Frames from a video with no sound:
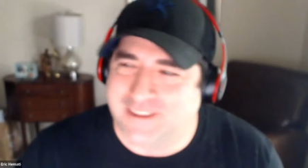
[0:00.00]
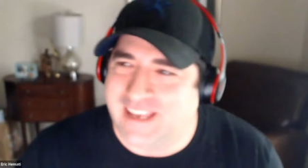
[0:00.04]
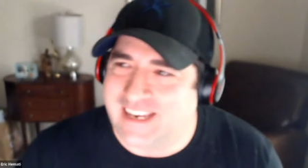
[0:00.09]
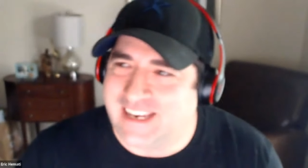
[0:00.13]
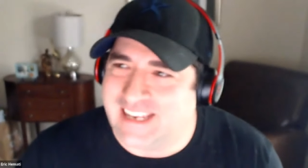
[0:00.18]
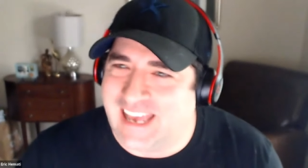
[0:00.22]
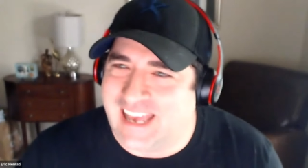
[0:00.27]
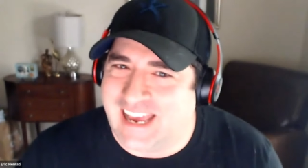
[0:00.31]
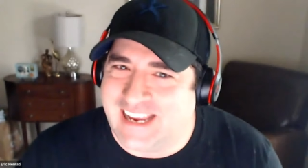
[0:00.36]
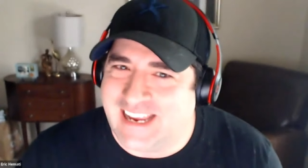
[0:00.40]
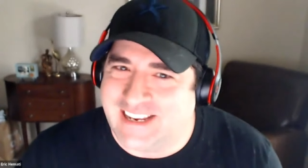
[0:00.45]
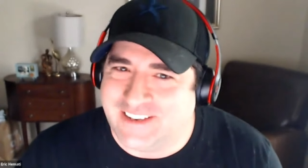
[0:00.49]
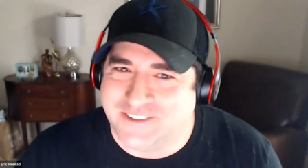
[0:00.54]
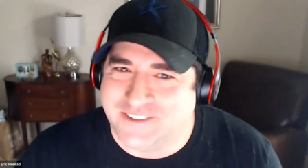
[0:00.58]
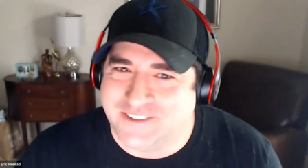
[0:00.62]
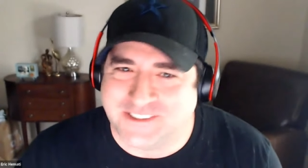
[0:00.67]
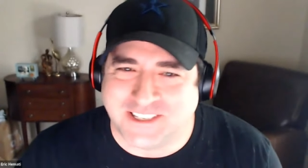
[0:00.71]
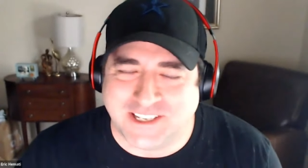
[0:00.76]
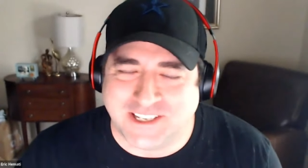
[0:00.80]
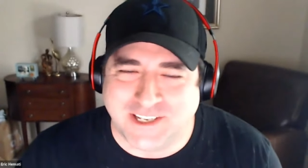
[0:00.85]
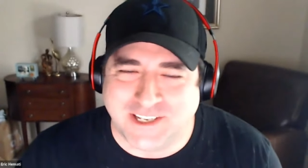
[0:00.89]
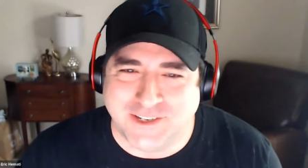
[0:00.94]
of that guy? It
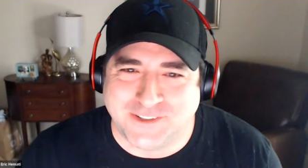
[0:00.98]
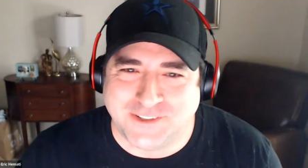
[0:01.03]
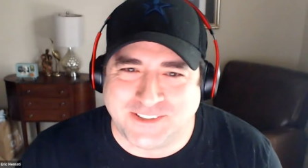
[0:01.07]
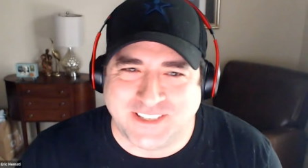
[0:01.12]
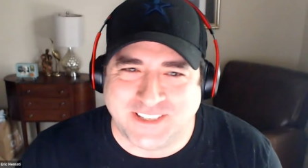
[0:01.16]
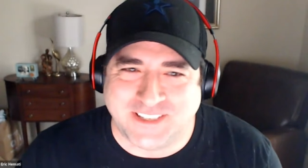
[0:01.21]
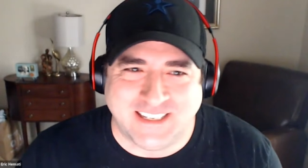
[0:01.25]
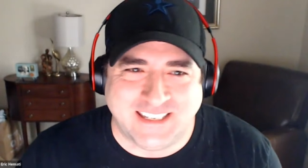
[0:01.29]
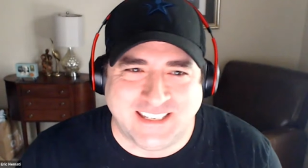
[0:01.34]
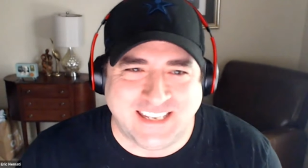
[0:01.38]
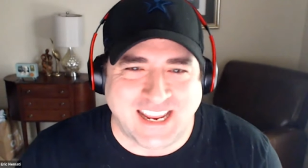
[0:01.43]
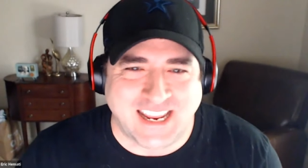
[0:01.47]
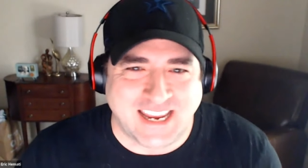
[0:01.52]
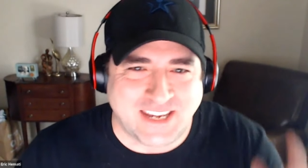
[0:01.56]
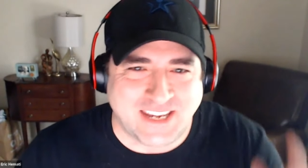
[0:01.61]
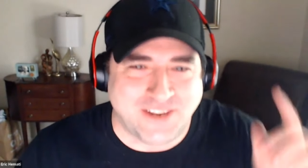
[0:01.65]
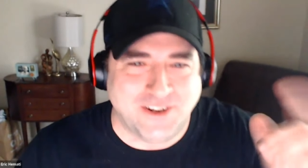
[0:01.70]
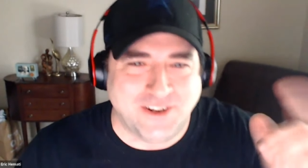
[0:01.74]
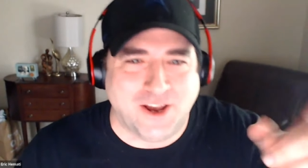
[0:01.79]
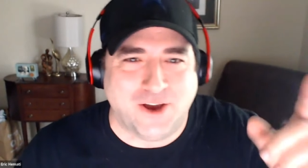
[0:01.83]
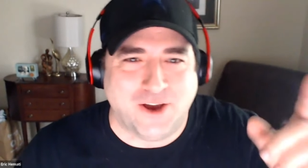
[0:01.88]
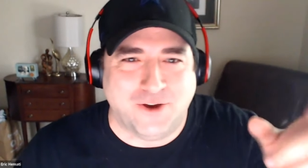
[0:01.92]
was in Houston. Dan,
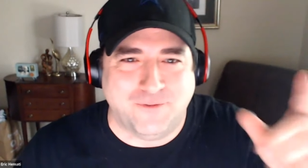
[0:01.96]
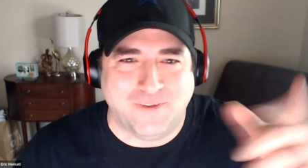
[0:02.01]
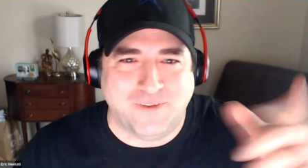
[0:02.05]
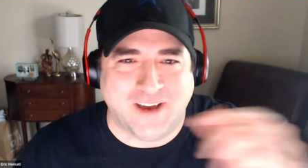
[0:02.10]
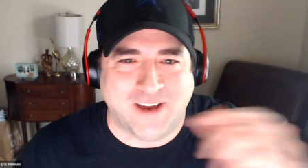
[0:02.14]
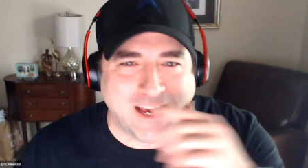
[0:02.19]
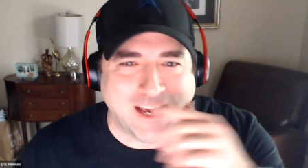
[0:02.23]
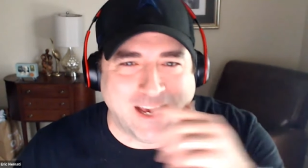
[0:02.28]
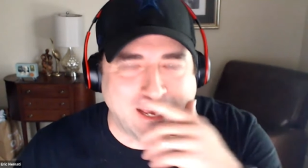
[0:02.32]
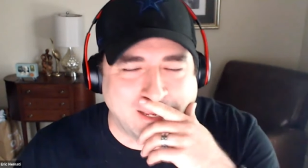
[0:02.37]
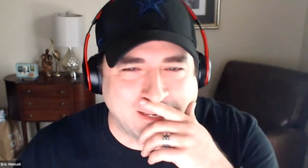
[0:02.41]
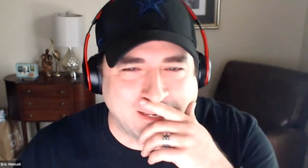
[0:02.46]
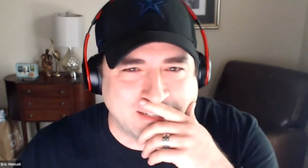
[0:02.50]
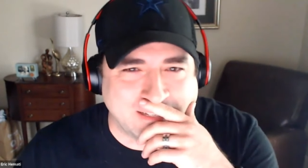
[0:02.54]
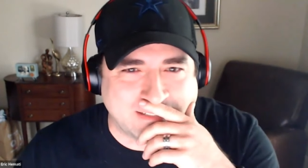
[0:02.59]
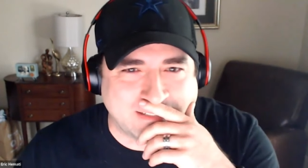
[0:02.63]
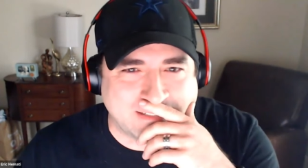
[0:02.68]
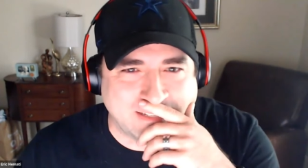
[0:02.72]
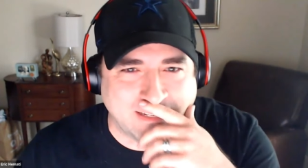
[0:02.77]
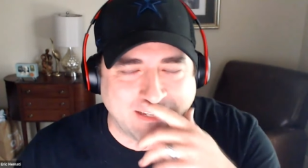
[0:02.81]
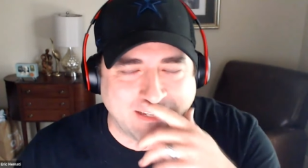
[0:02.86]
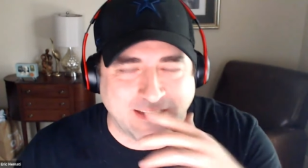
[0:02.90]
you know him. Uh,
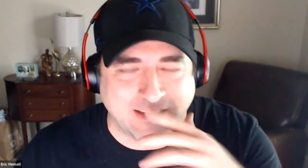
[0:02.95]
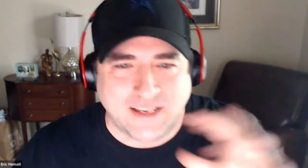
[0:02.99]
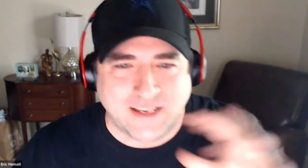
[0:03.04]
it's the